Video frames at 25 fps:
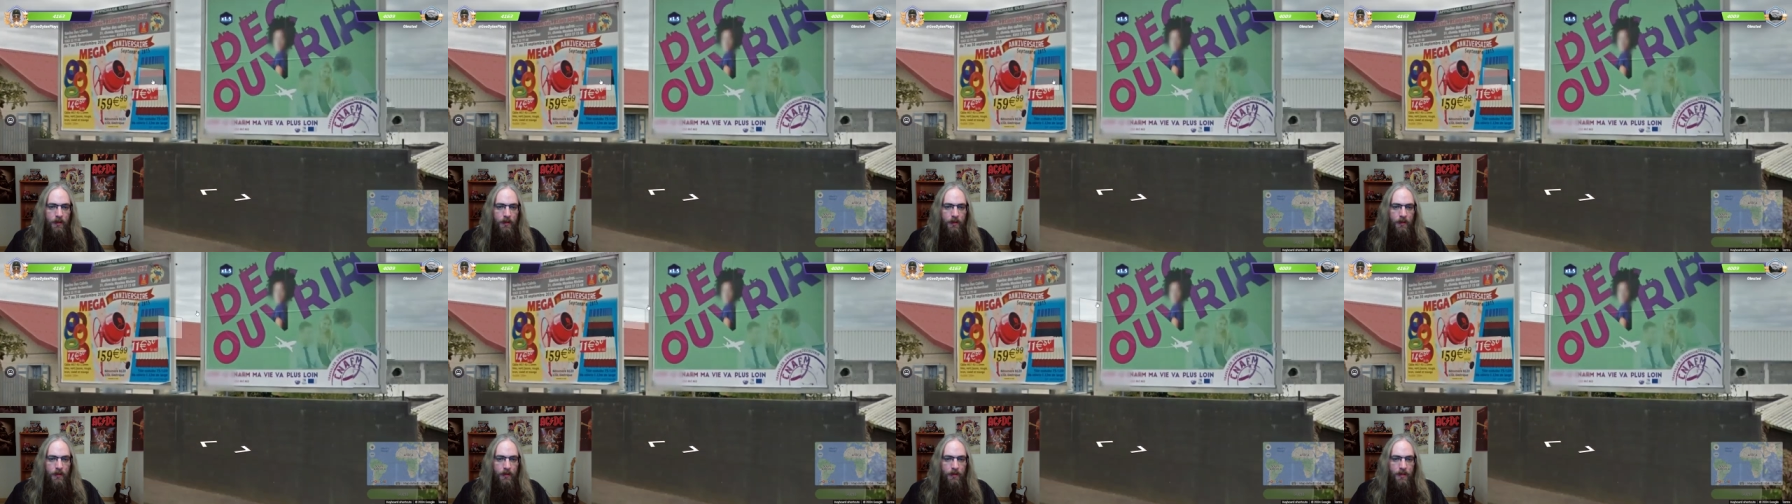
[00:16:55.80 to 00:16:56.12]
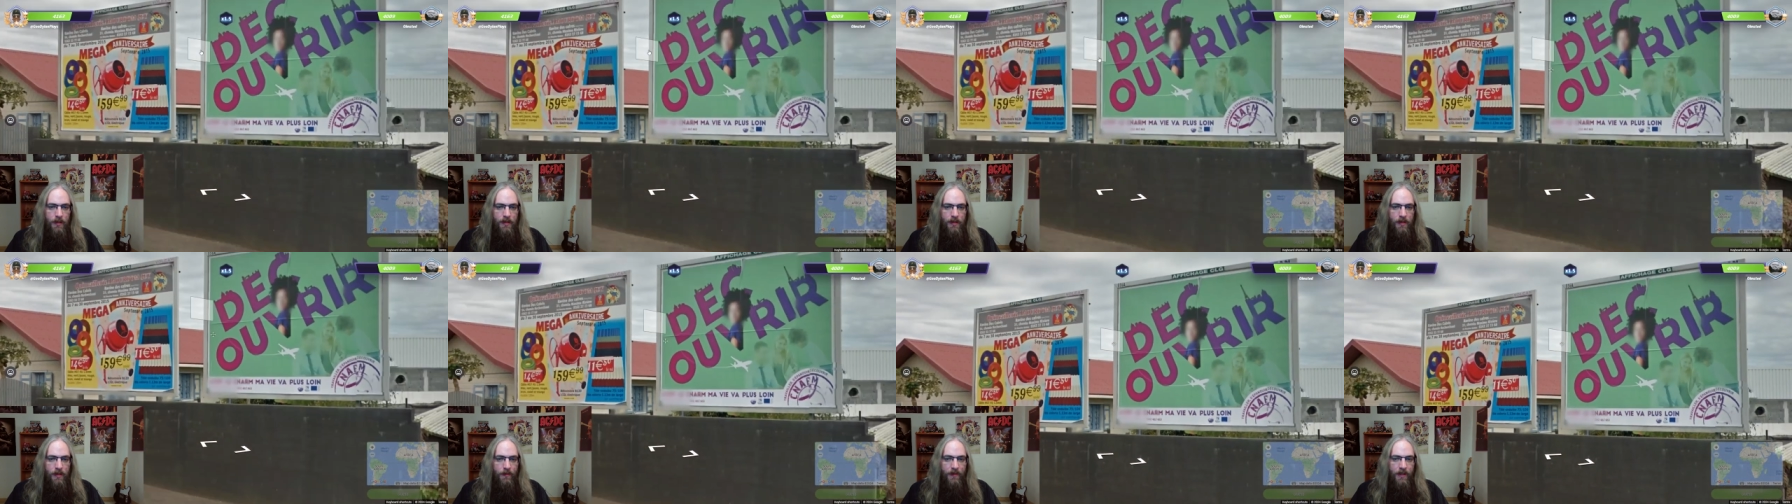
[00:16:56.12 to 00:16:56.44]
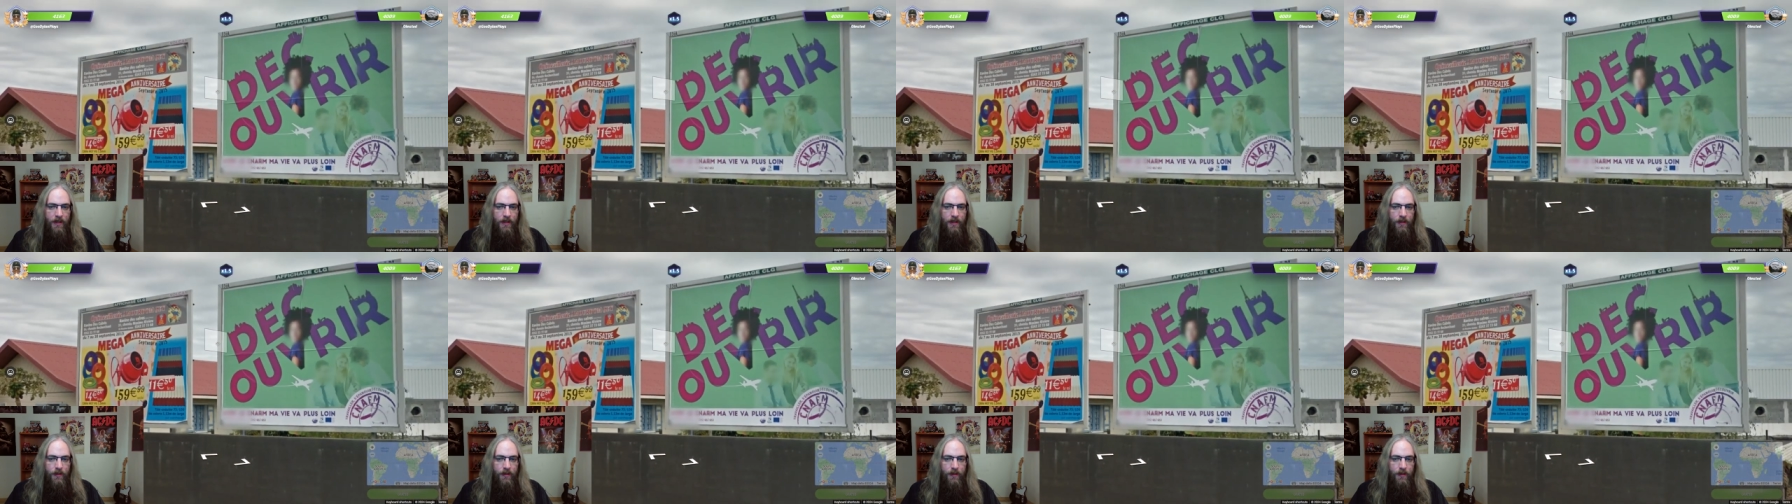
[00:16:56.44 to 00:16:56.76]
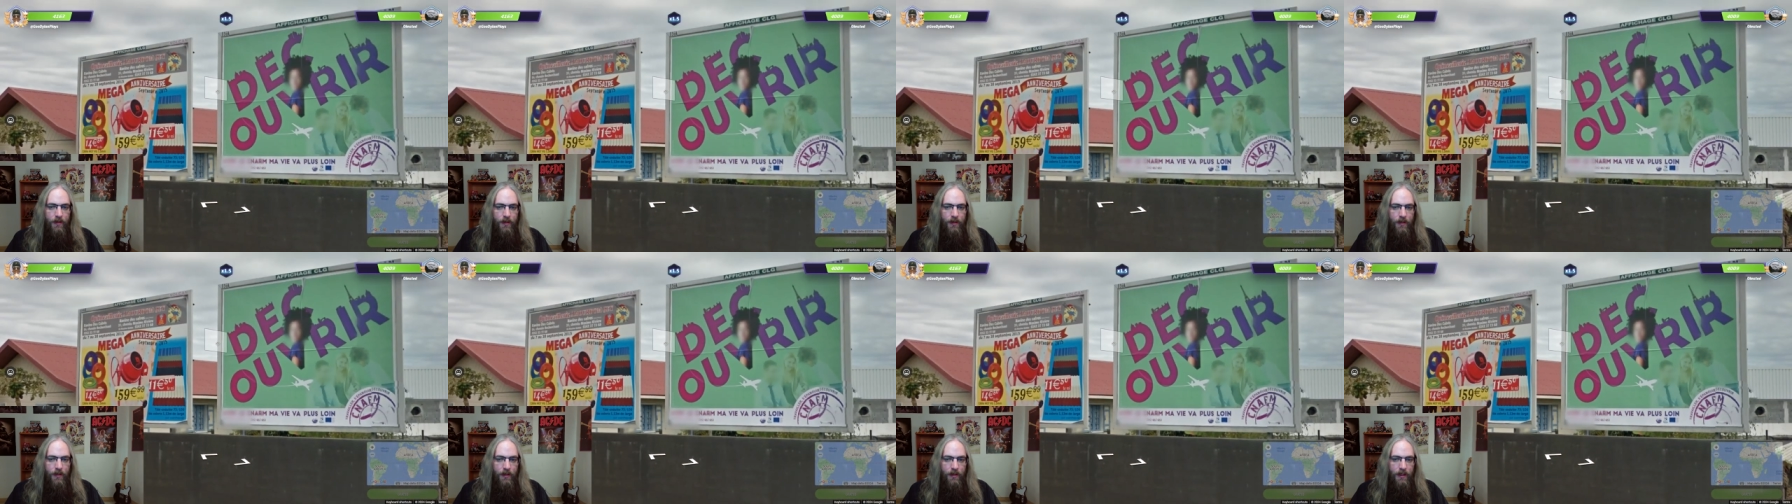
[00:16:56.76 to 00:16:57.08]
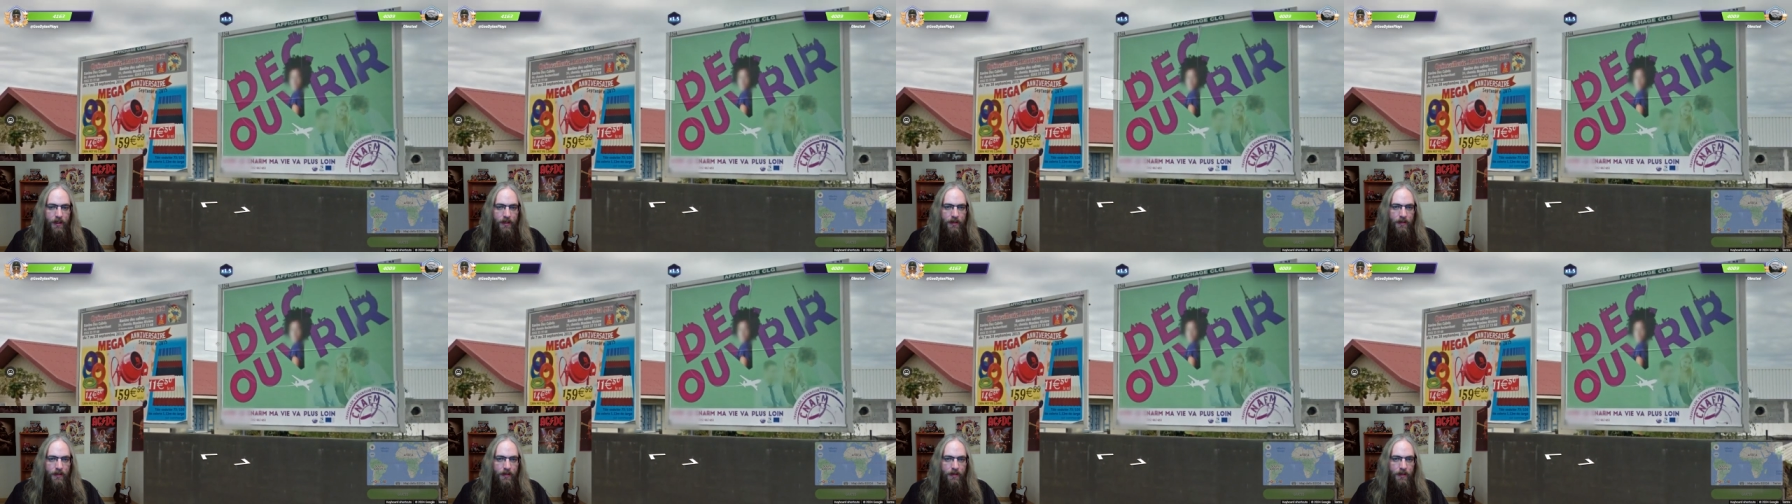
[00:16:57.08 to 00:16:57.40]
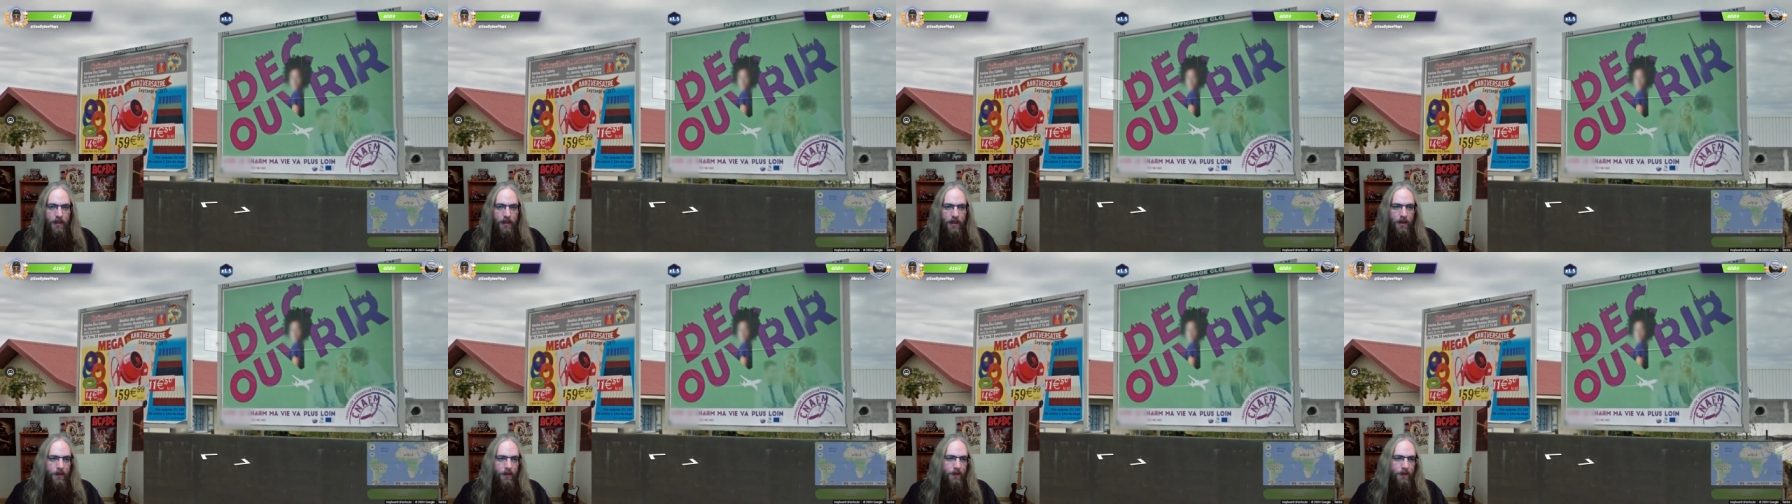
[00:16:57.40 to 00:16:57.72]
Does not seem right at all. I,
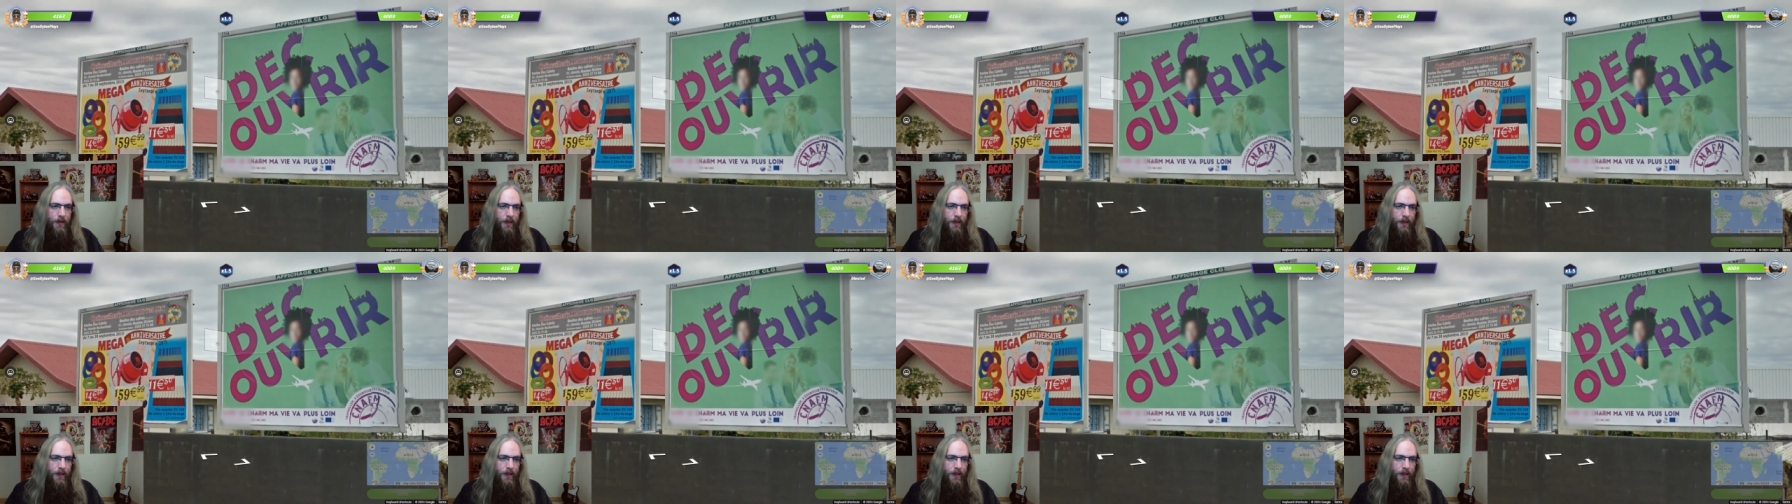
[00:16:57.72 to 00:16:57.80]
I don't